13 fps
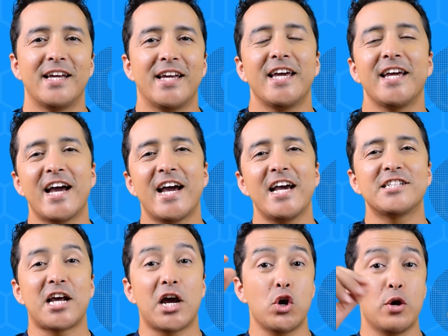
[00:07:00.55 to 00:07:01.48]
Hey
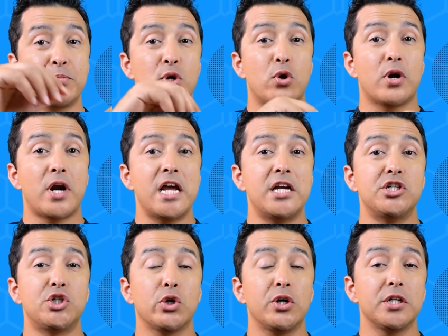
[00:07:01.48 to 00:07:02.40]
guys, I hope you're
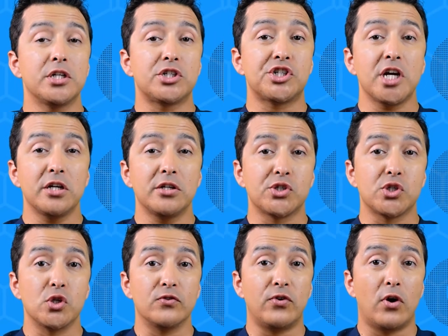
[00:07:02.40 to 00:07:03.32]
enjoying this channel
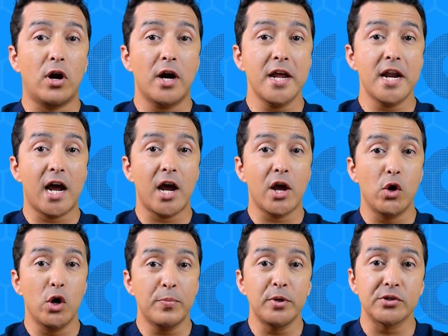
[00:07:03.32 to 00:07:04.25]
so far and I
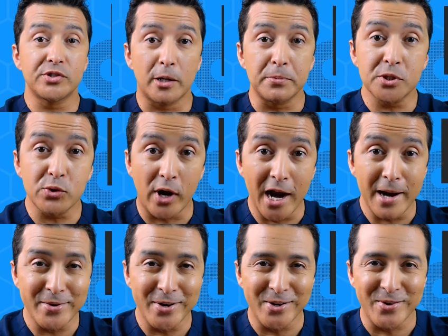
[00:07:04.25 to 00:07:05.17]
hope you
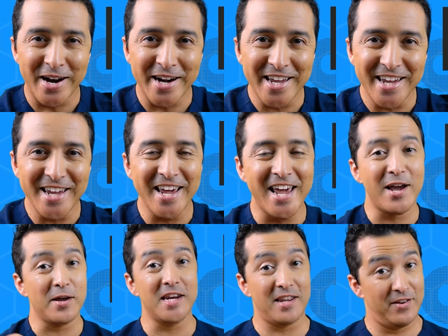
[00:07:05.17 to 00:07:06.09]
subscribed already.
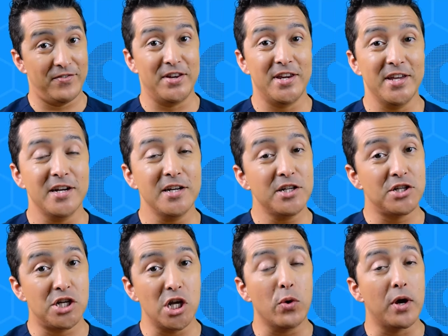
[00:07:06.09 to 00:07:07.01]
If you
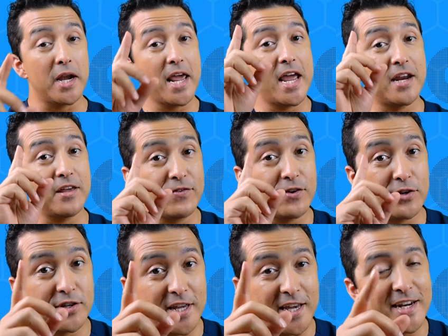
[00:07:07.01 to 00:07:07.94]
didn't, do it. And if you
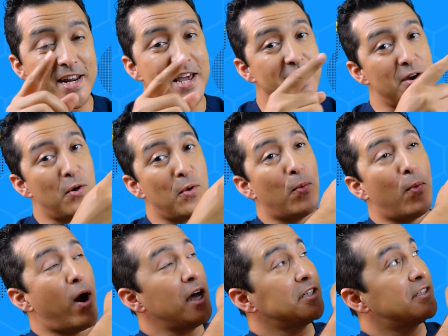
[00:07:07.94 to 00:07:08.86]
did,
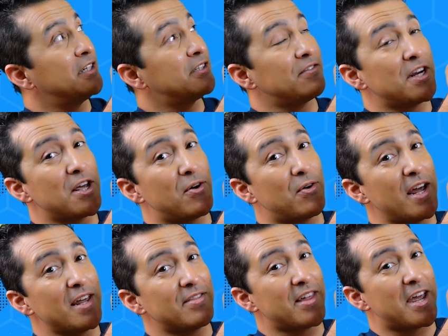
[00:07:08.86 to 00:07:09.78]
watch this video
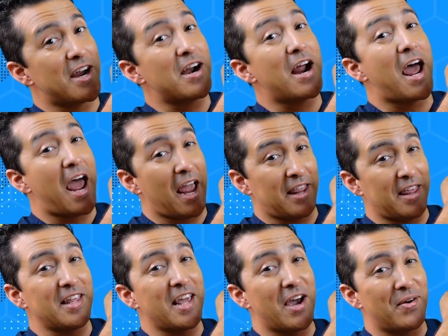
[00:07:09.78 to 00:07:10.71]
right there. I
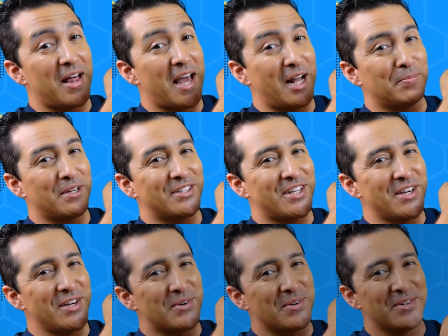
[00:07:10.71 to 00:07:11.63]
think that will help you
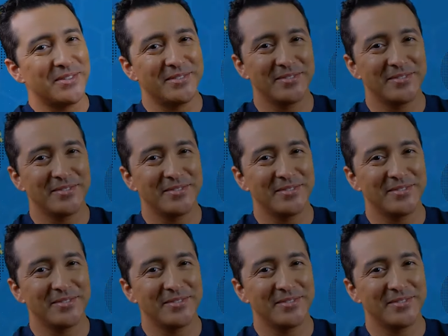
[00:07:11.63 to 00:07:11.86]
too.